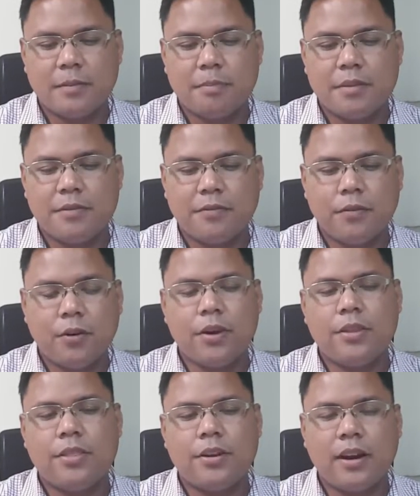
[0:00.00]

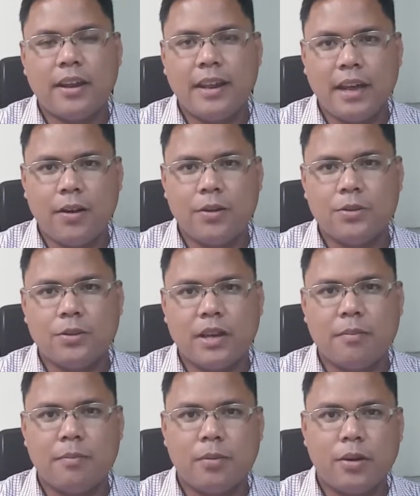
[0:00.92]
before they're allowed to
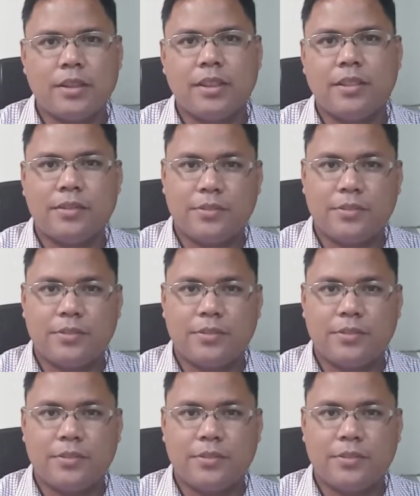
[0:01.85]
have more than